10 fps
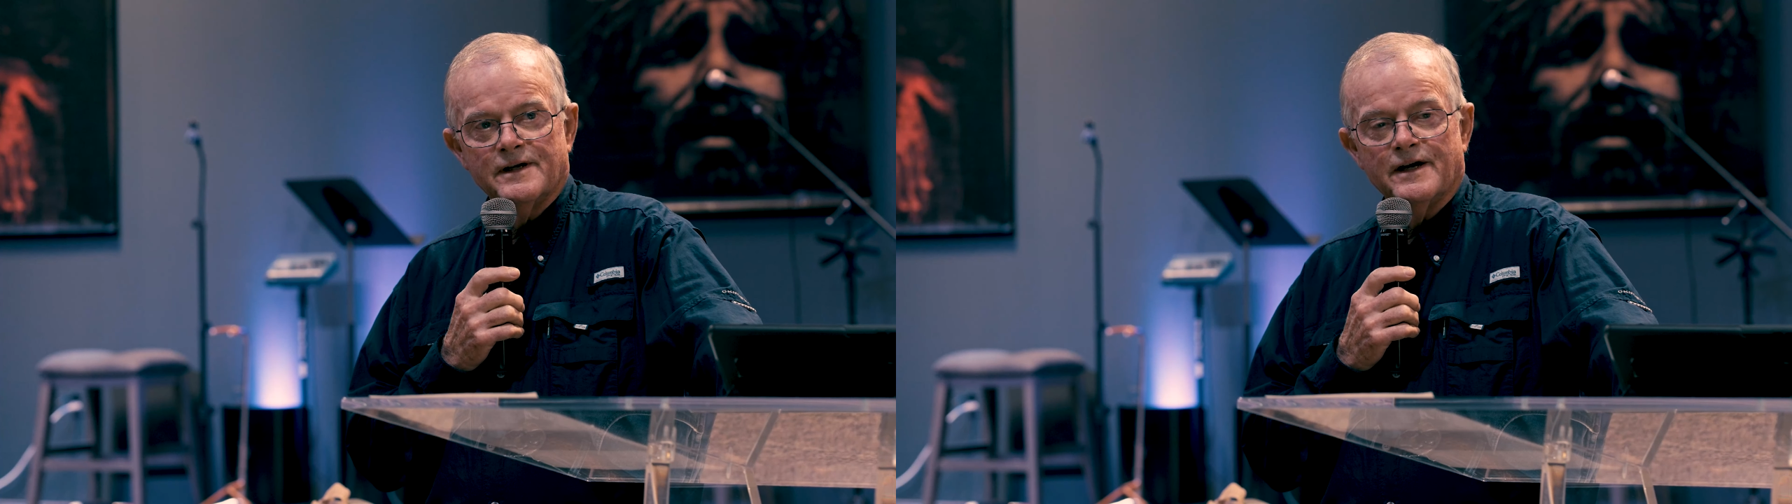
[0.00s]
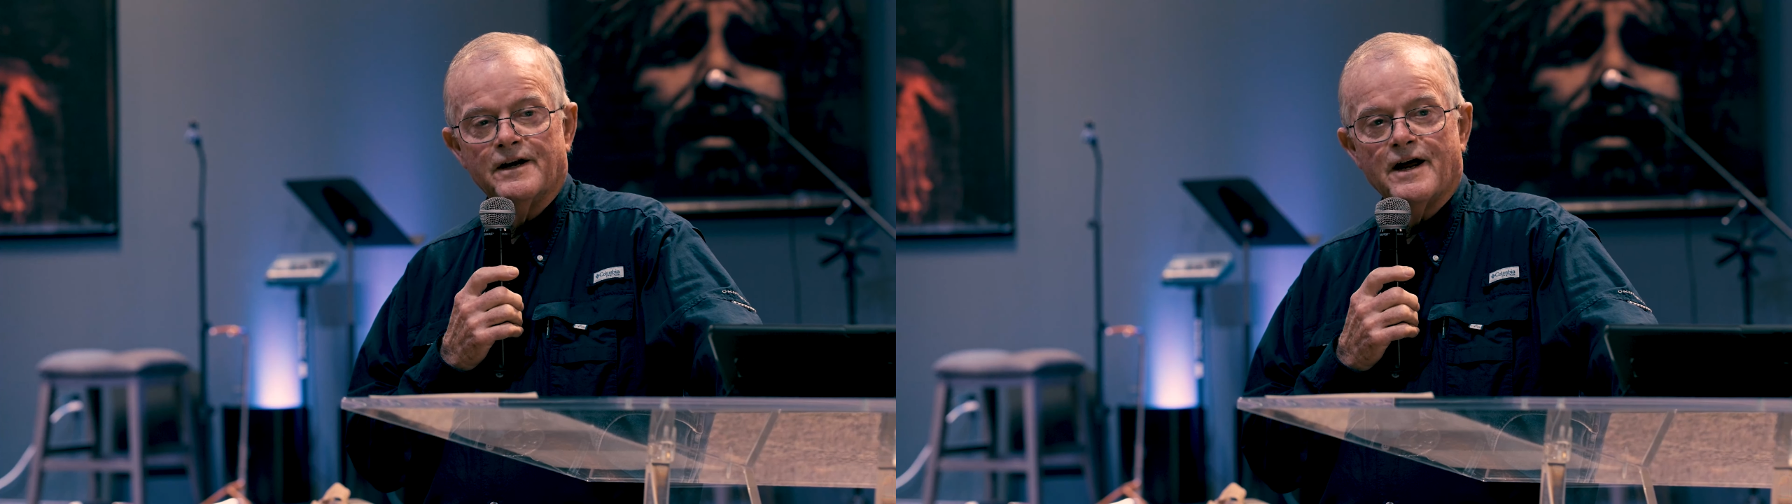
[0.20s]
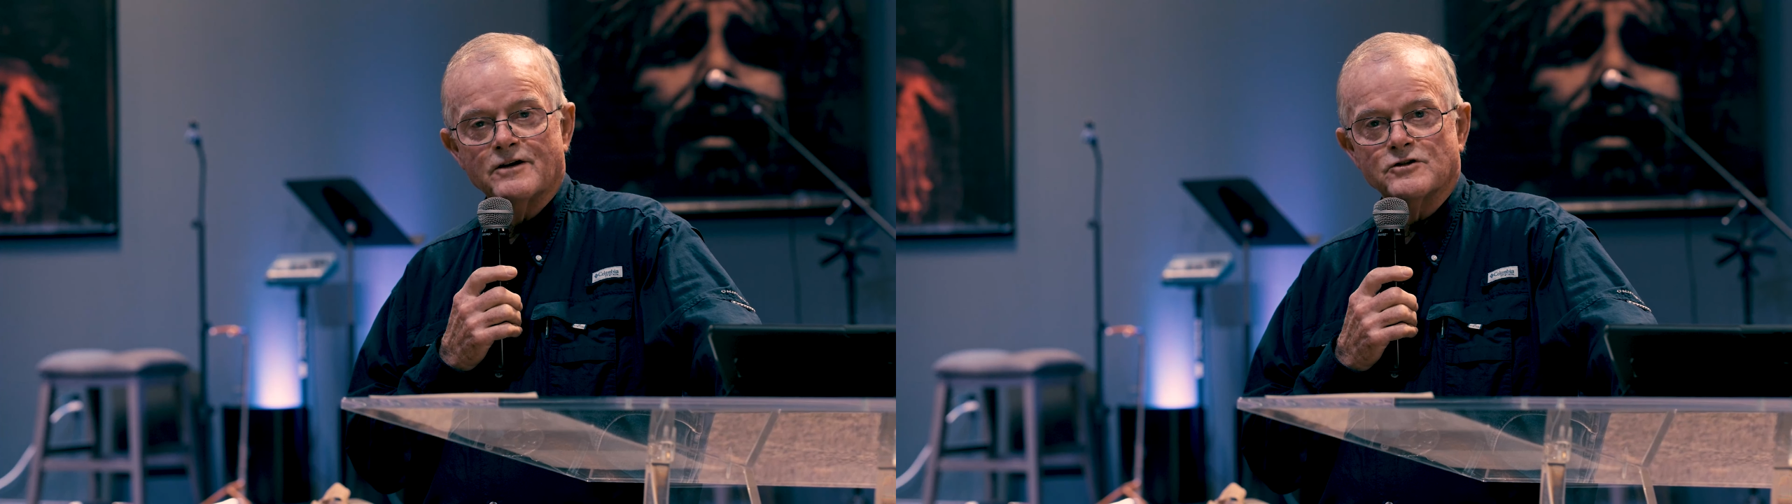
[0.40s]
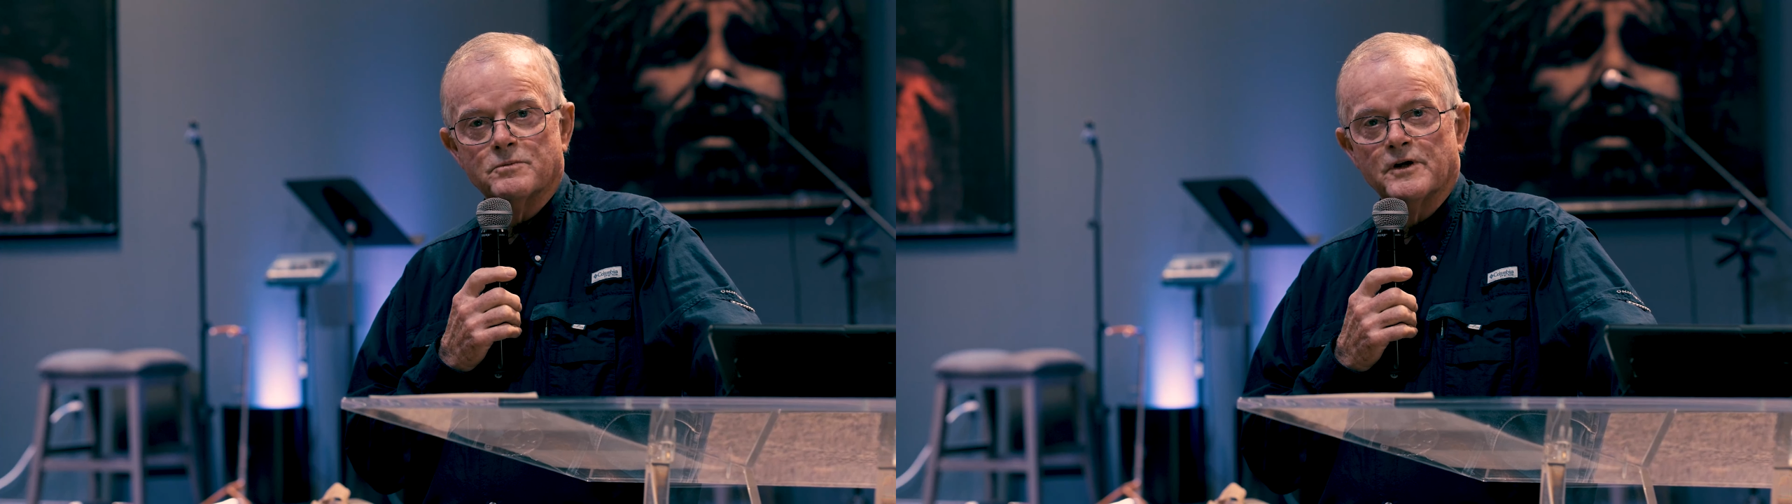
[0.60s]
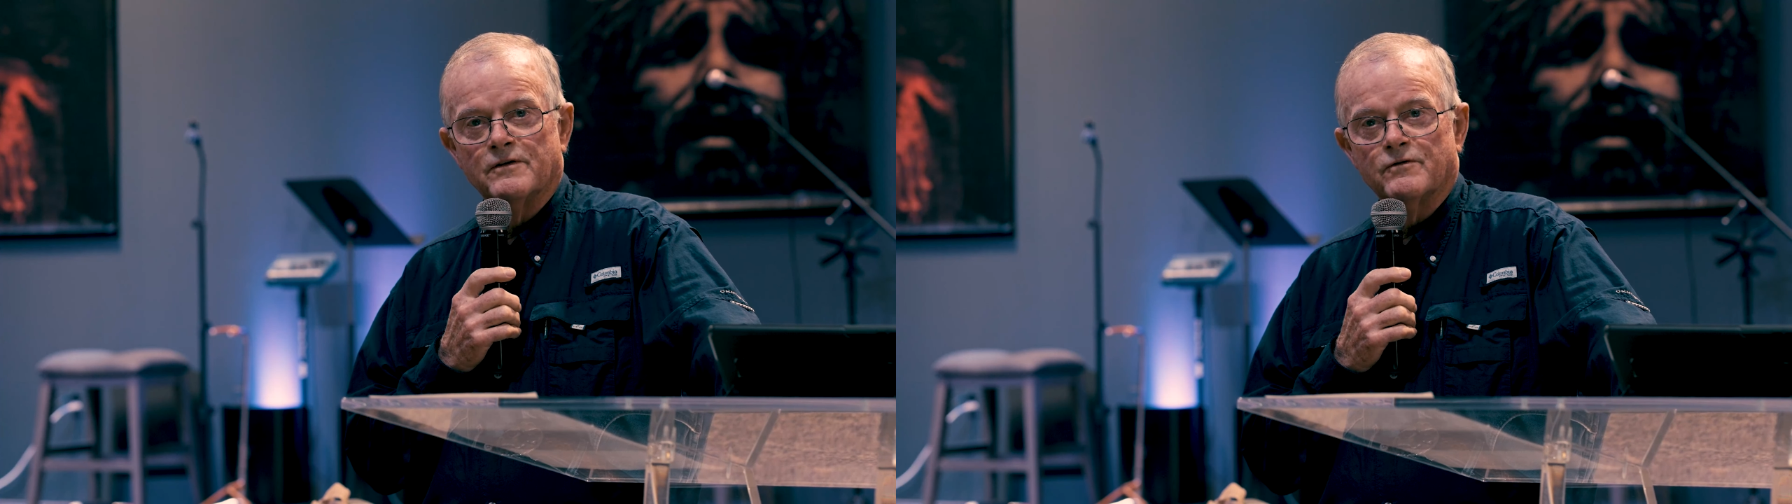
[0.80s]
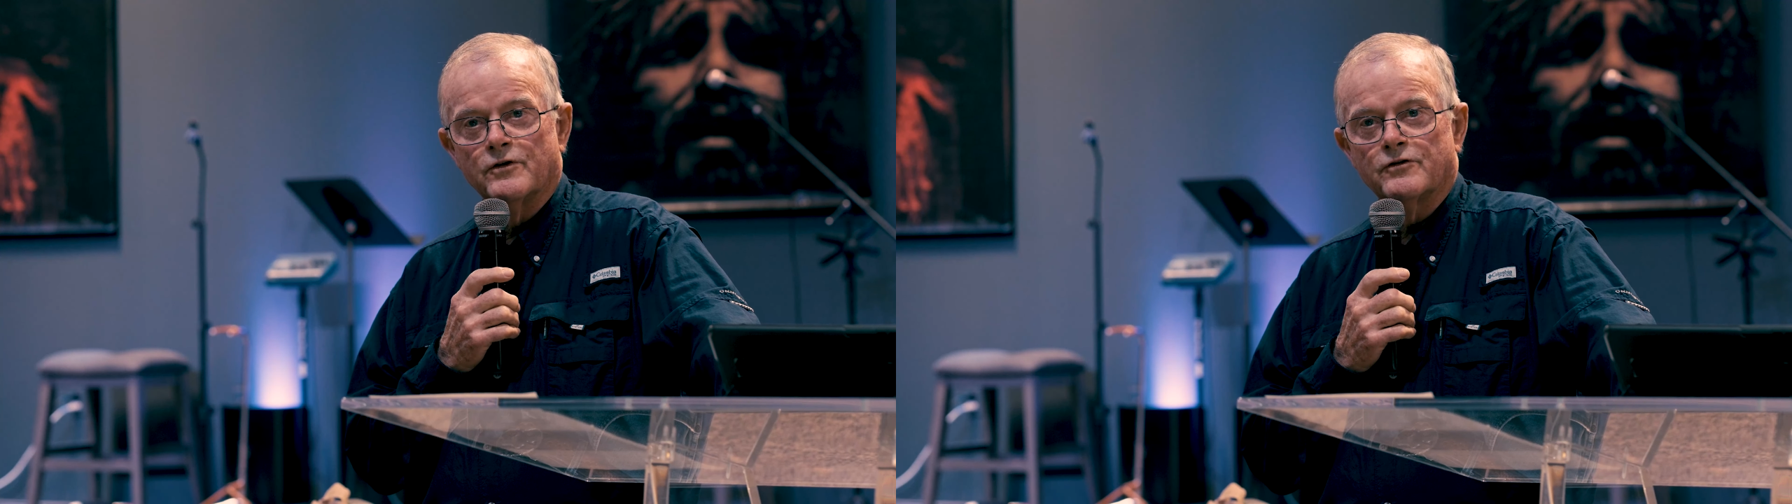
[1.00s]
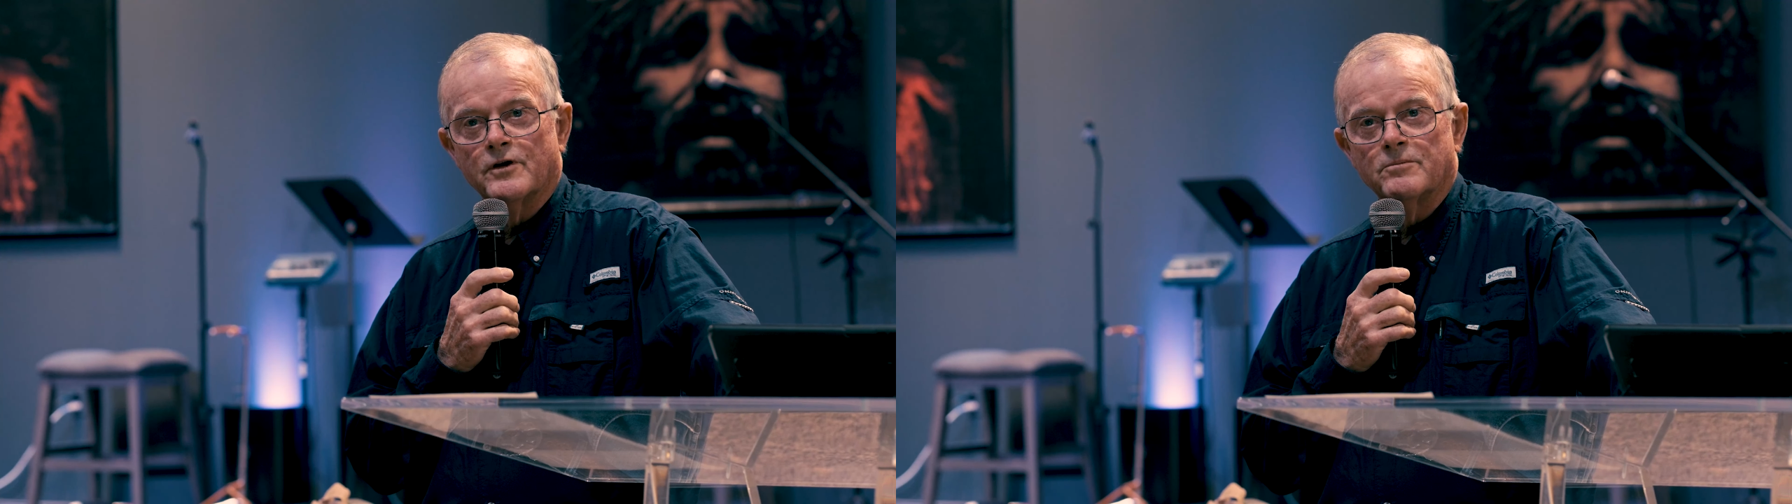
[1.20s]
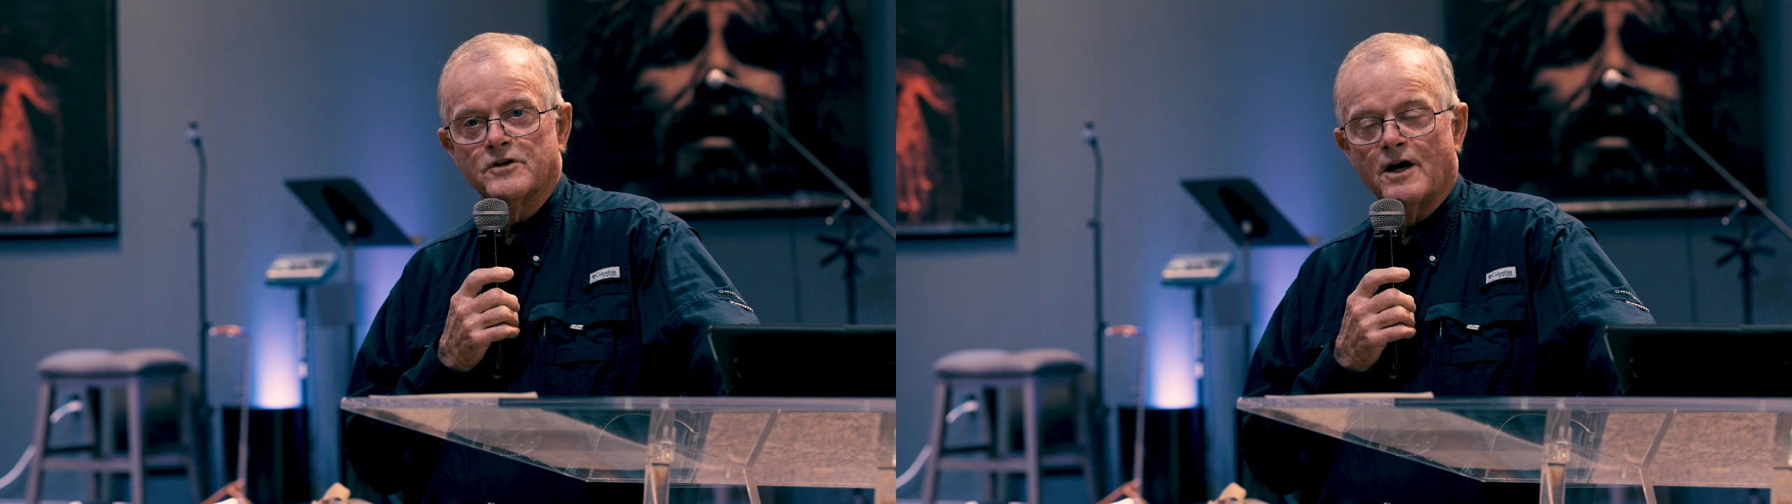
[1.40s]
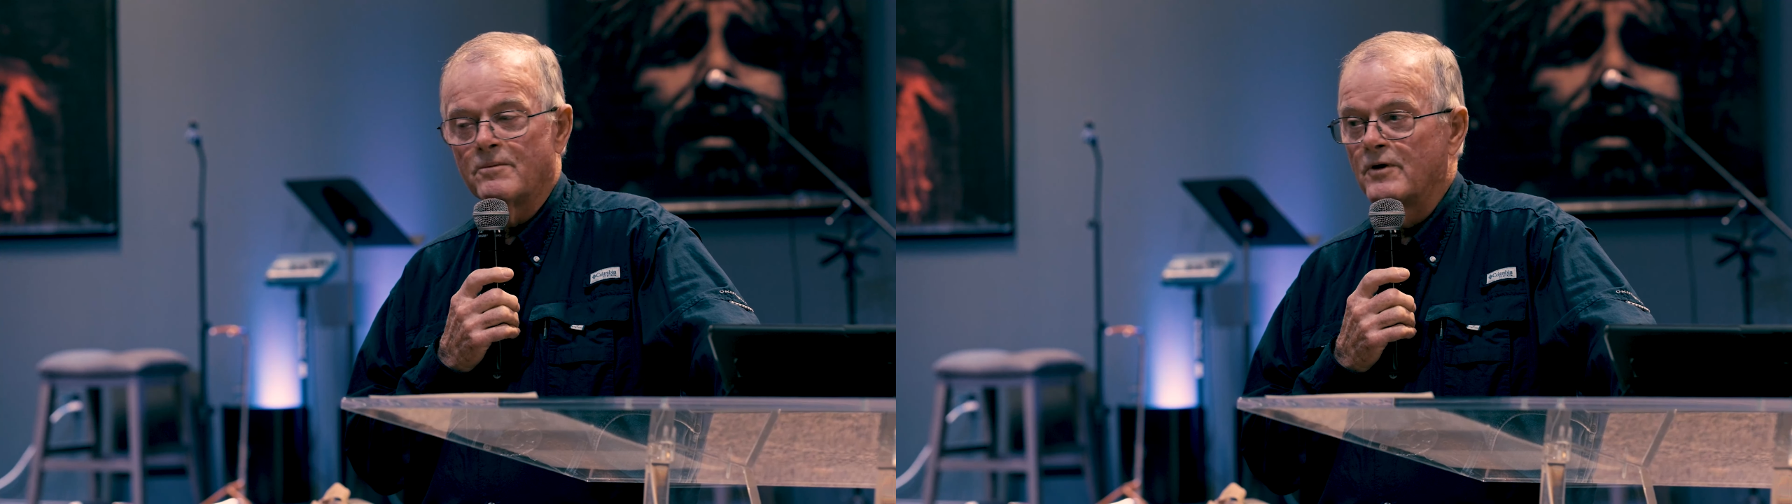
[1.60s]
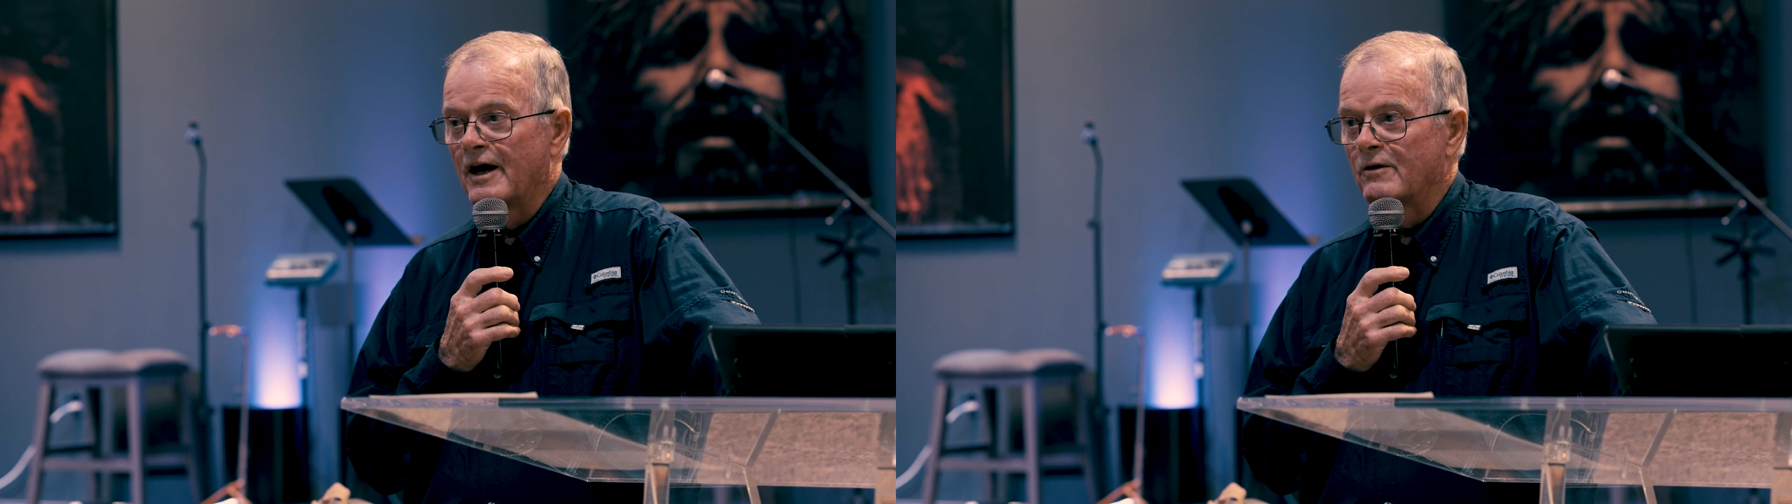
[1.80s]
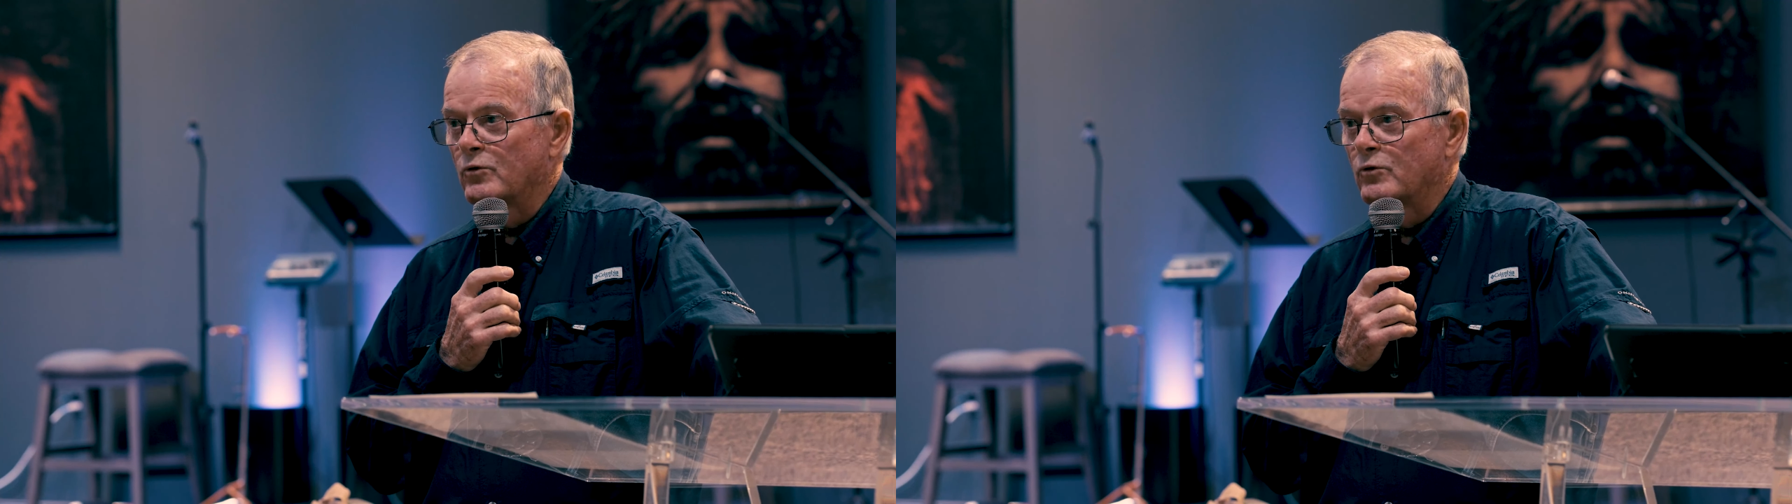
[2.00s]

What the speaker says: and has been for some time now,